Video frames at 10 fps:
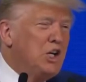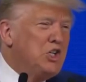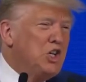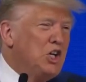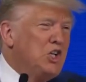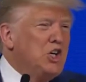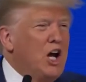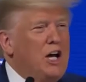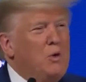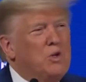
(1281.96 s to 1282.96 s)
Additionally,
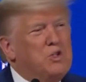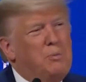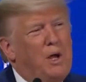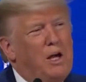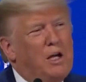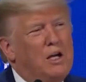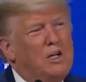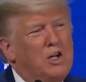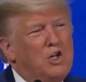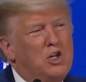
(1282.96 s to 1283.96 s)
China will spend
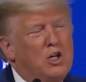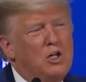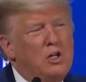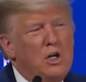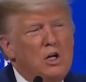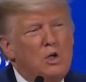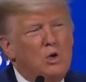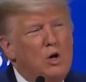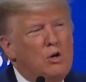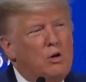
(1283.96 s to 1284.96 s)
an additional
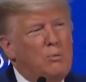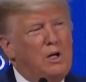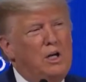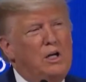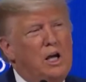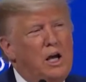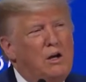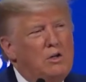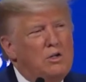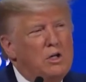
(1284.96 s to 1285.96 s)
$200 billion
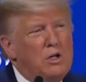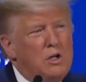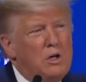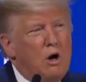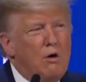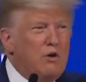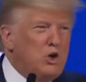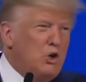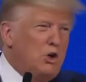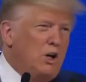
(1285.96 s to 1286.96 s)

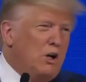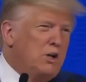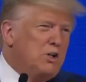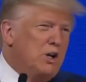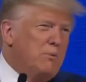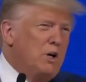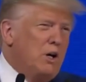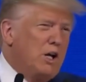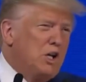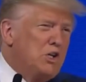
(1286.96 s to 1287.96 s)
over 2 years on
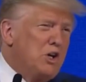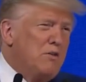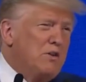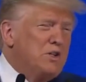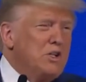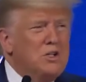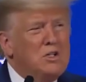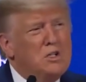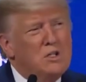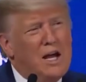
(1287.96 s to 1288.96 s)
American
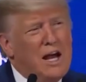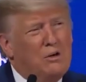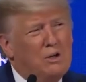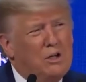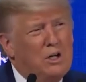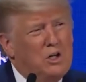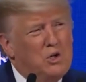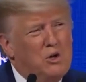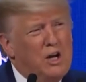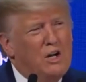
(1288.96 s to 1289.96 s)
services,
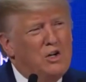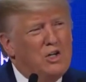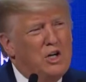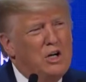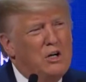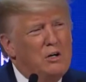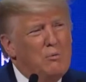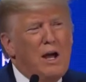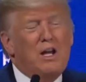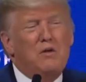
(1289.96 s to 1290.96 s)
agriculture and energy, and
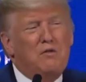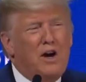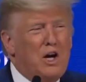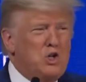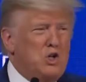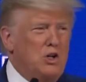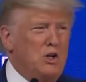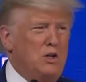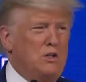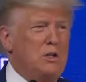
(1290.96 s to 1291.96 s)

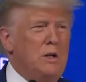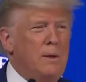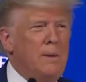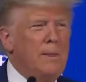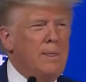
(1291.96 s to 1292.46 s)
manufactured goods.